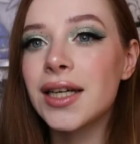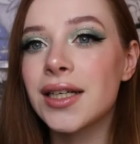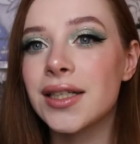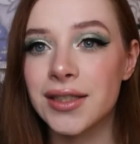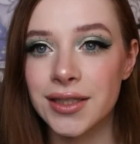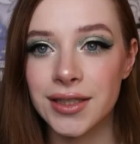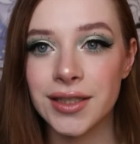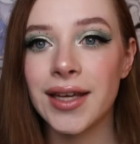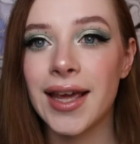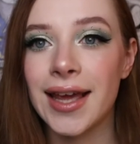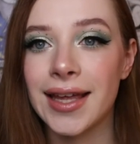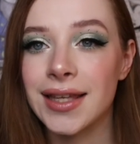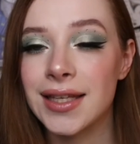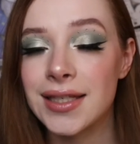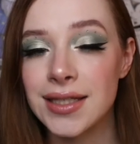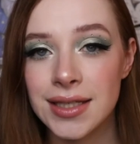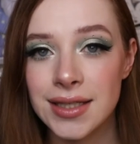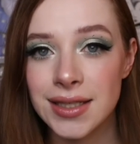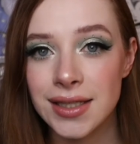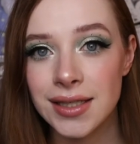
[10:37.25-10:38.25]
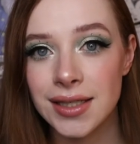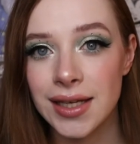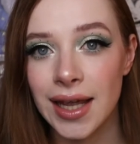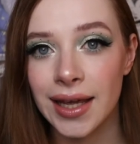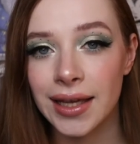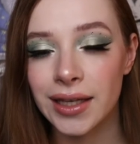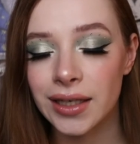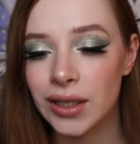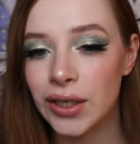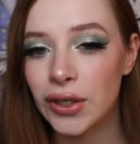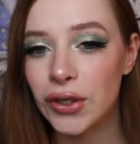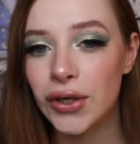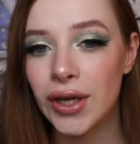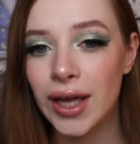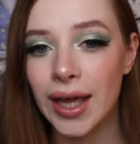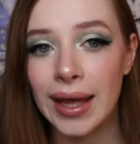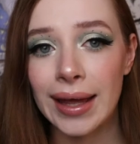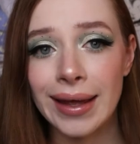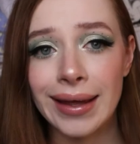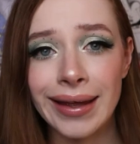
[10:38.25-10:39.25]
So yeah, this is the second look
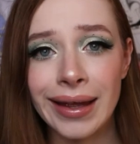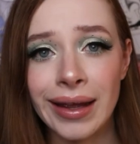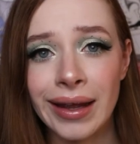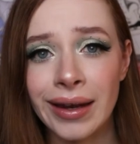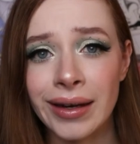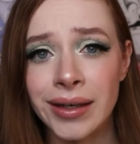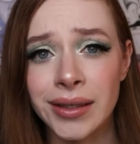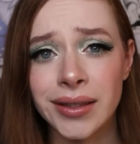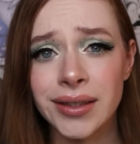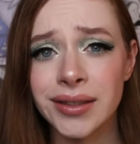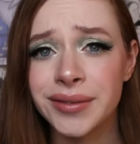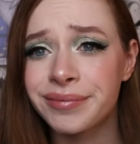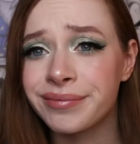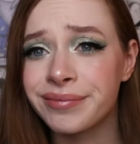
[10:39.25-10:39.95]
and